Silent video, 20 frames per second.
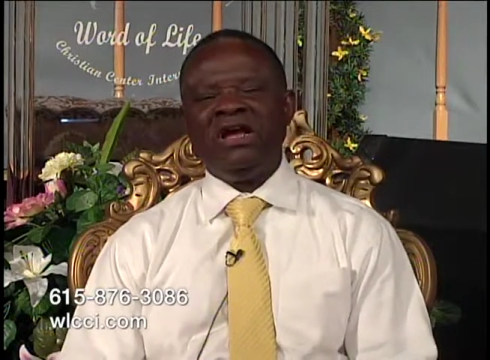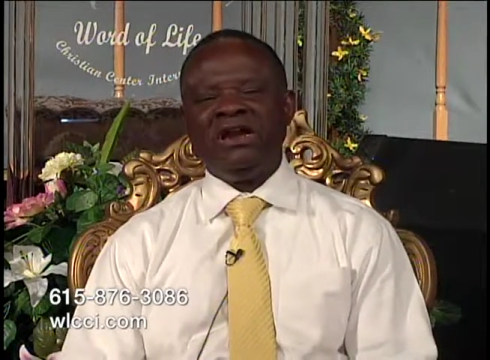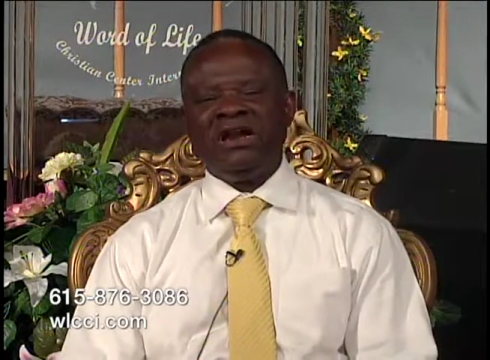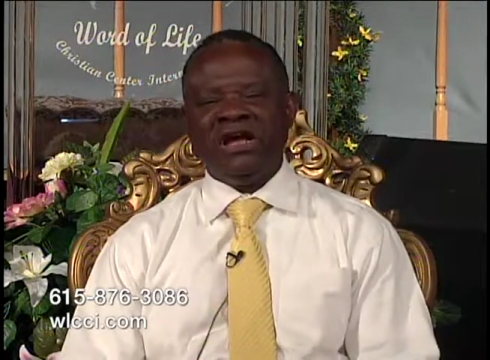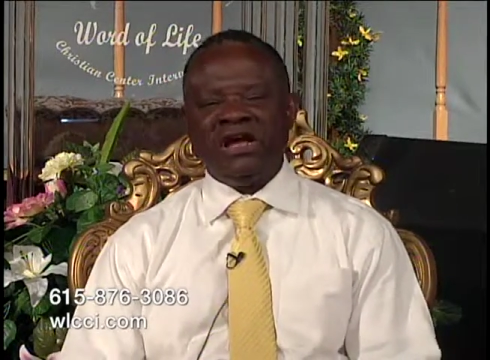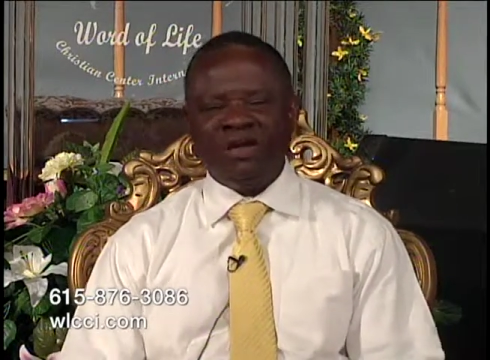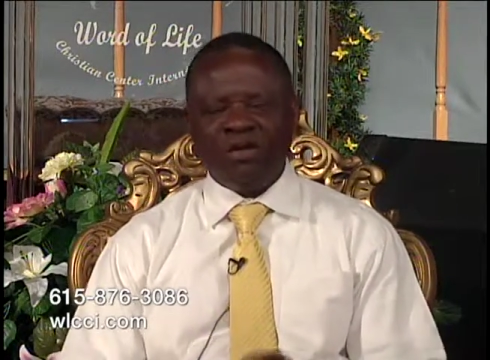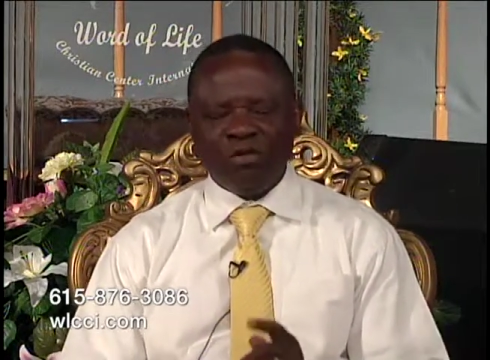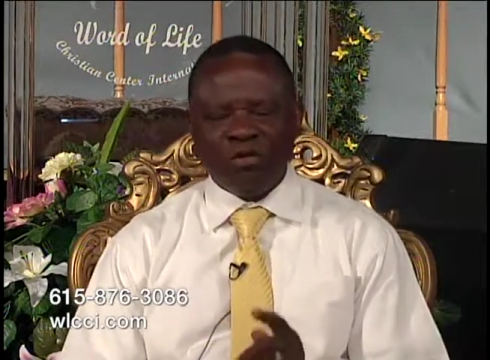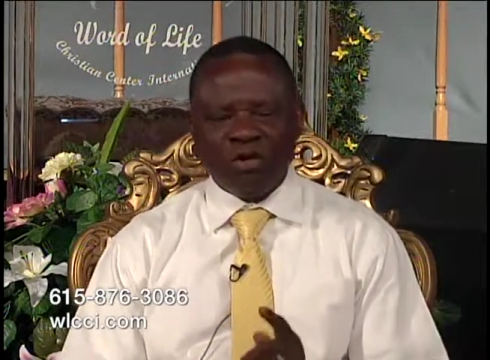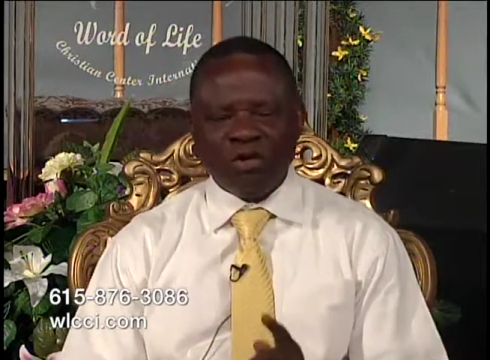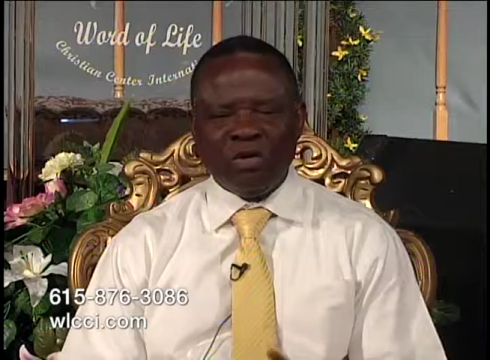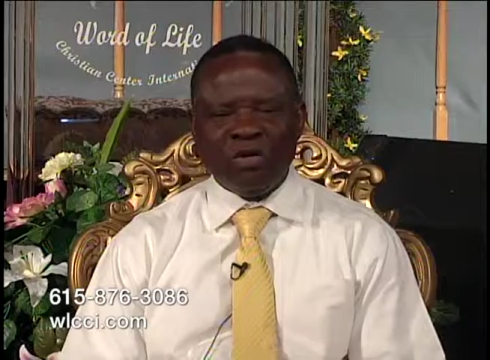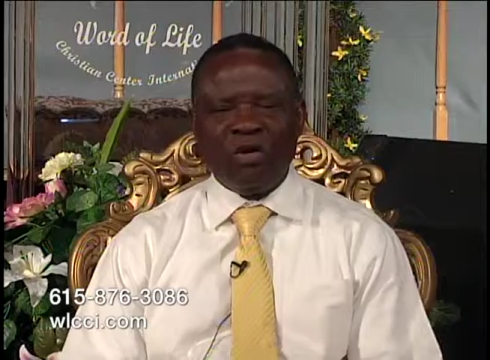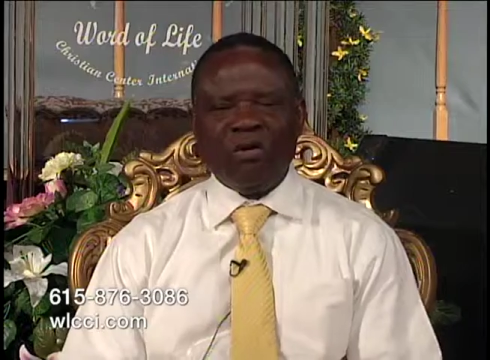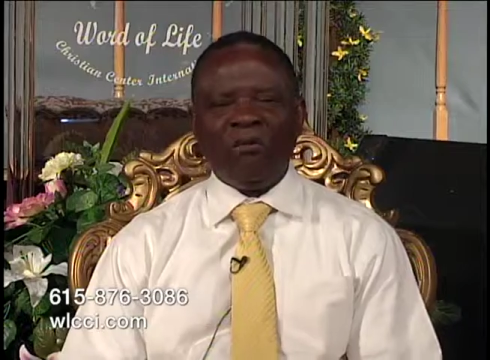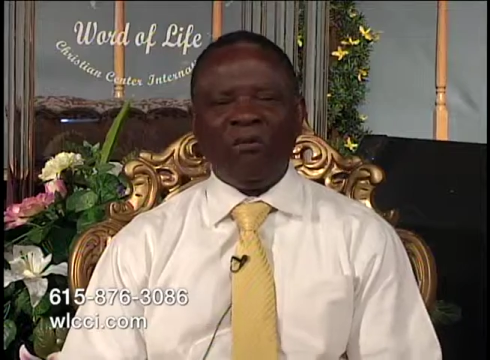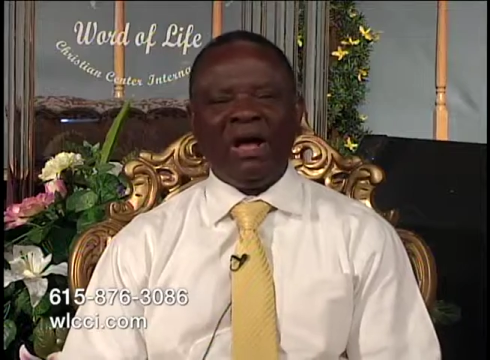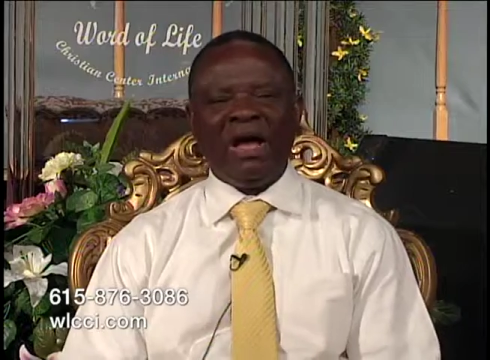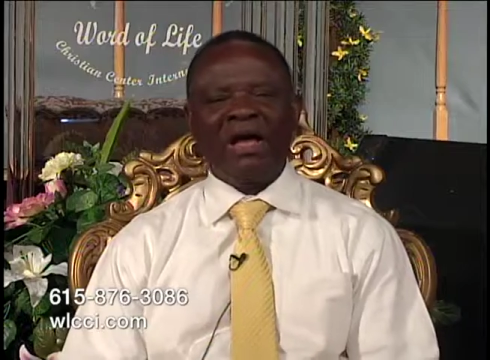that he will
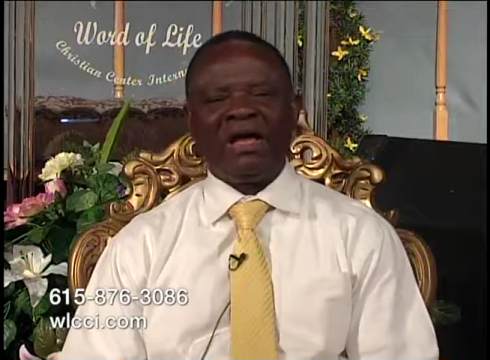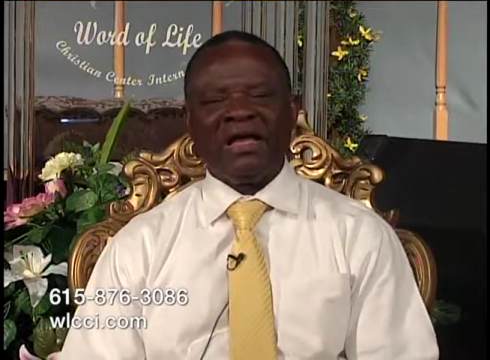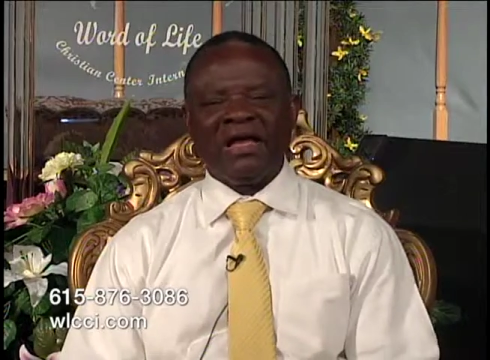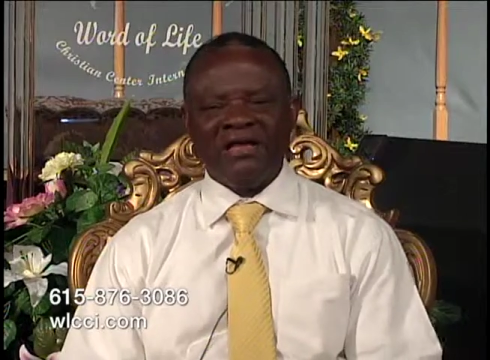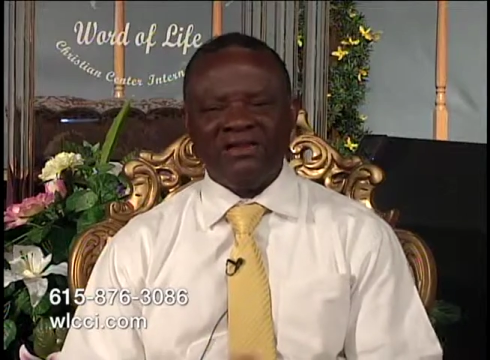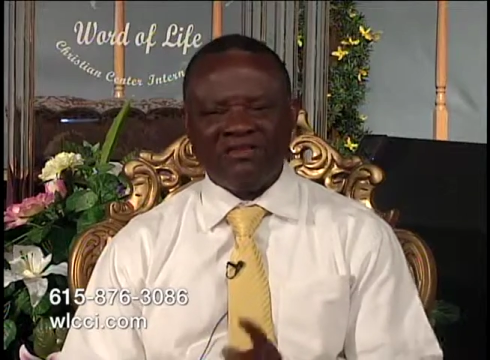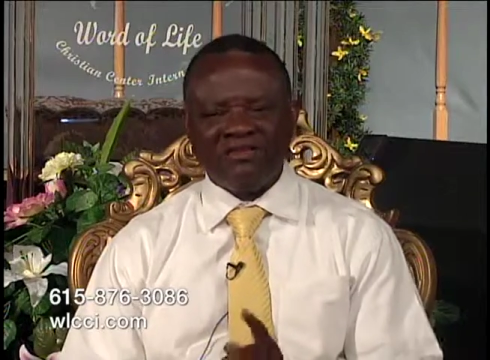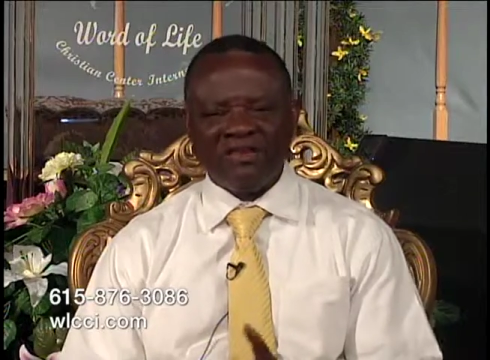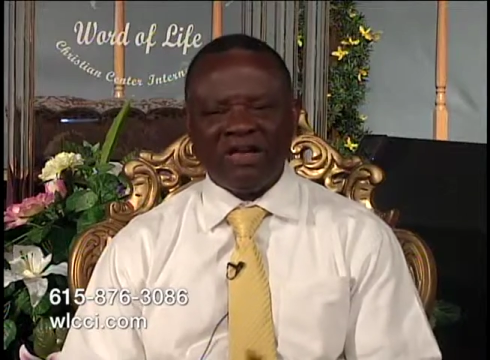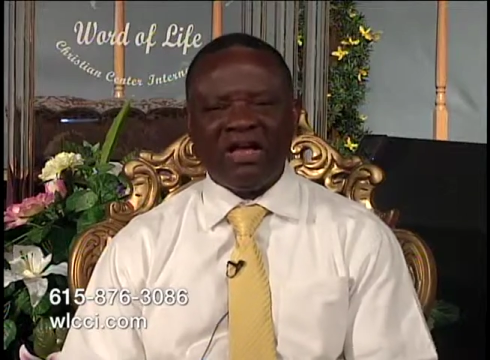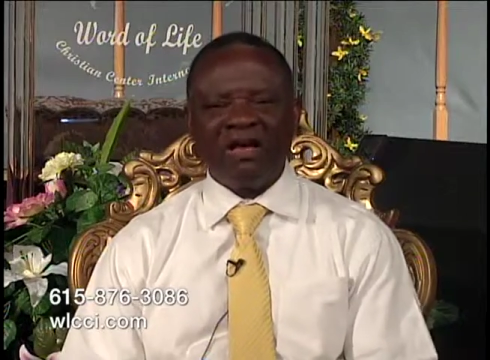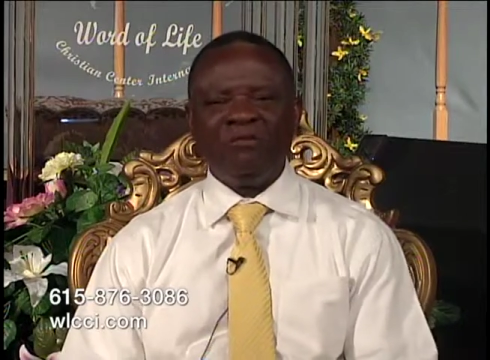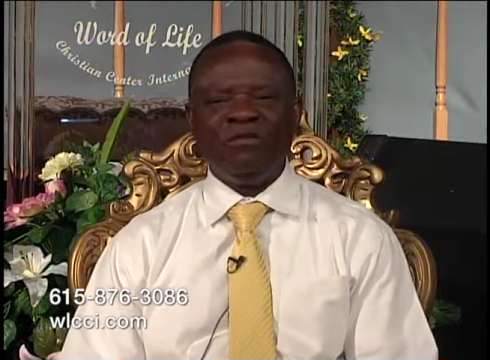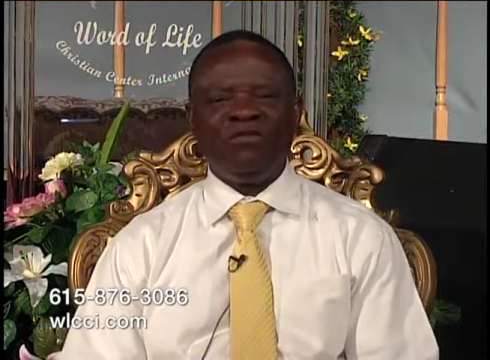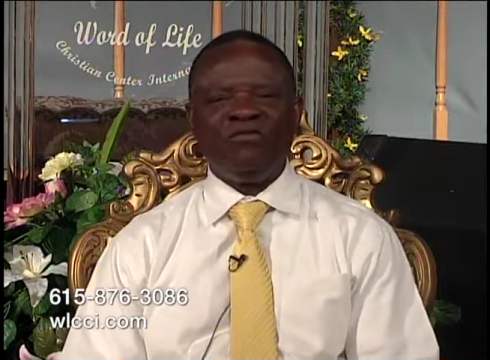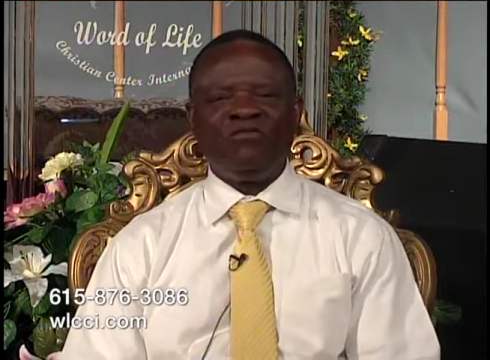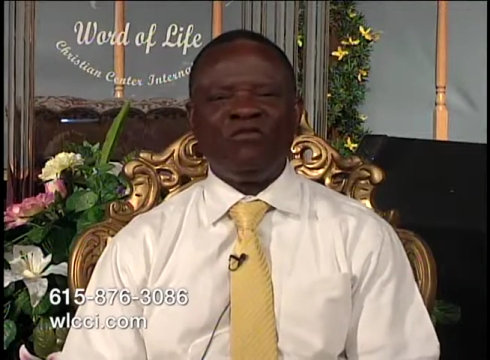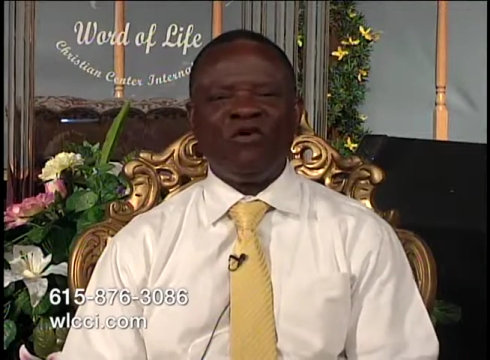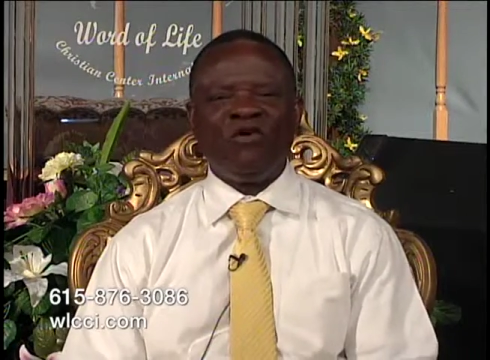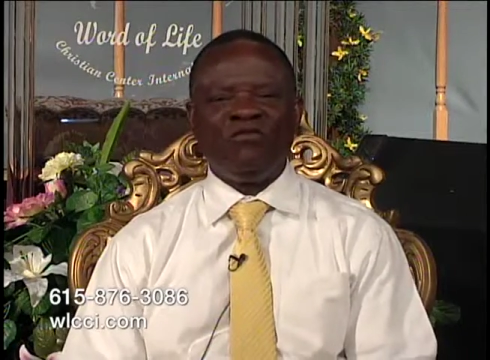go back and stand
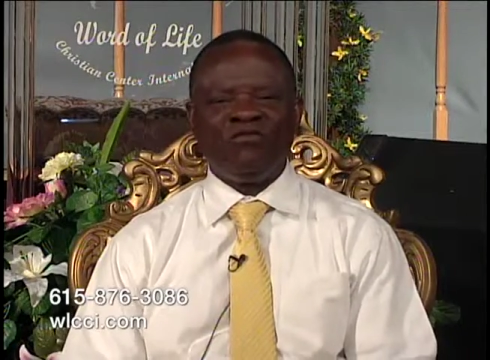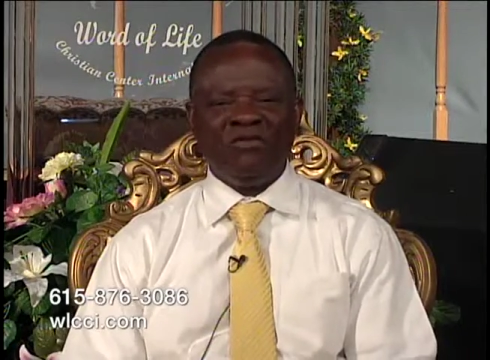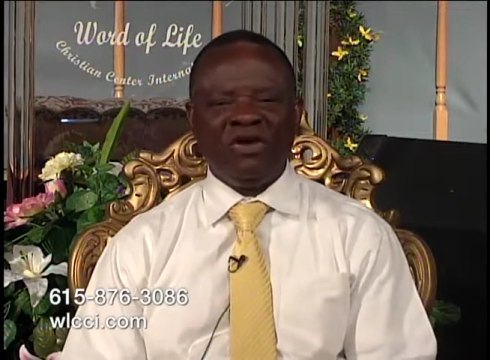before